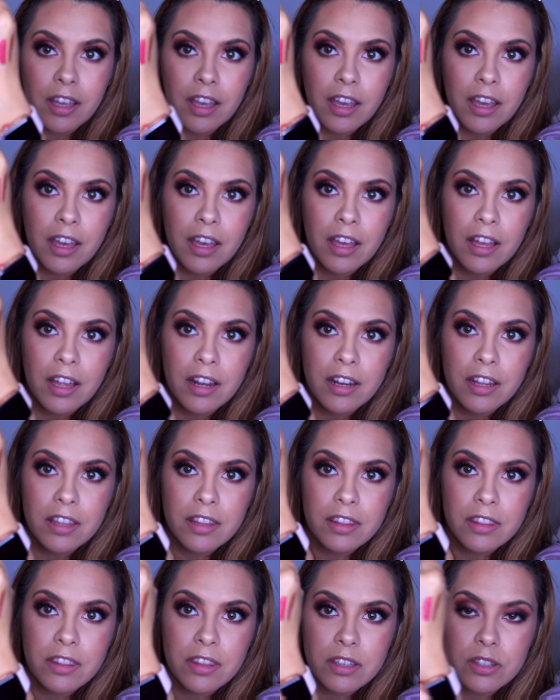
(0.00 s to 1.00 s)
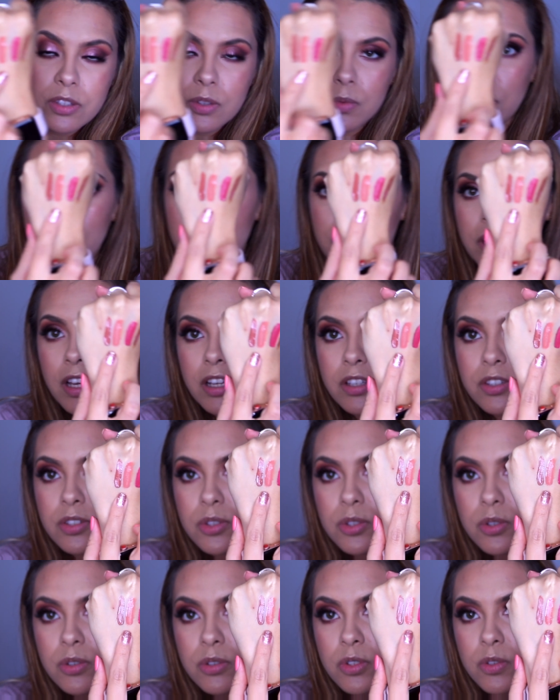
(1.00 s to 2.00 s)
And this one
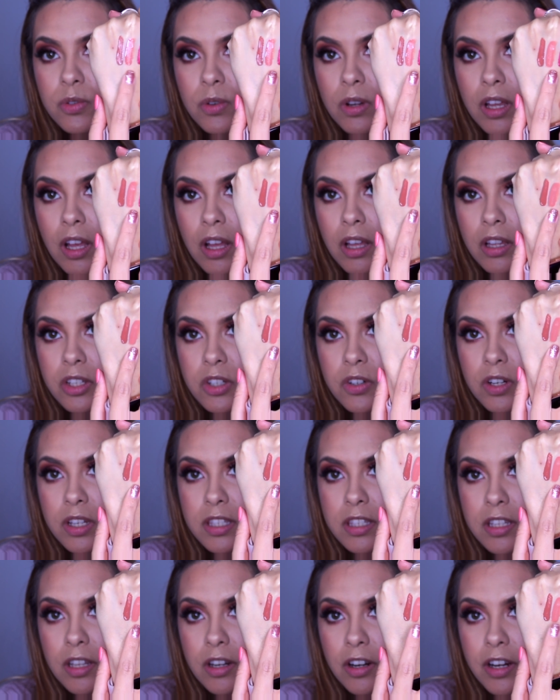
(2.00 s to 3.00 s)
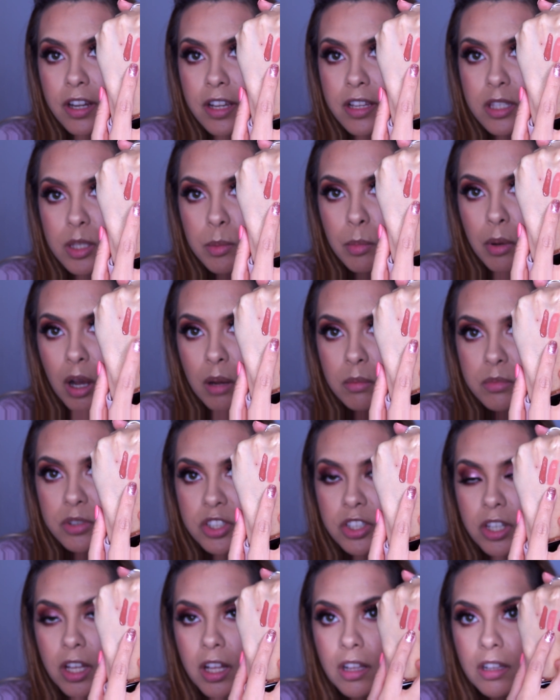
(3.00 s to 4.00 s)
next to Trendsetter is
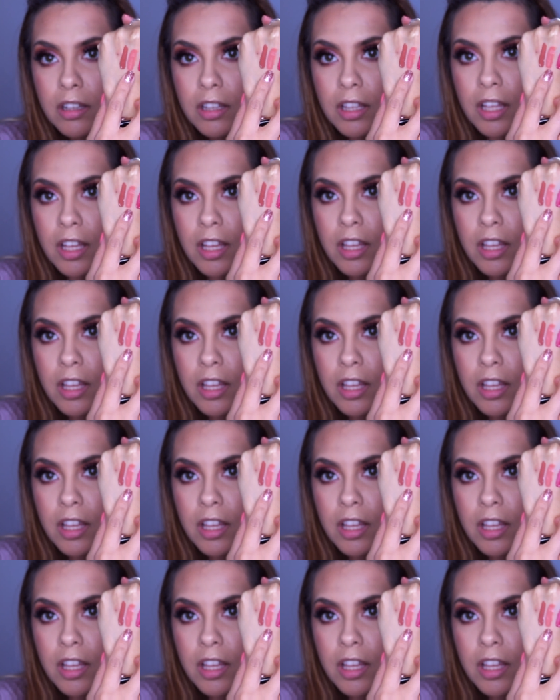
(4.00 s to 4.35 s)
Bombshell.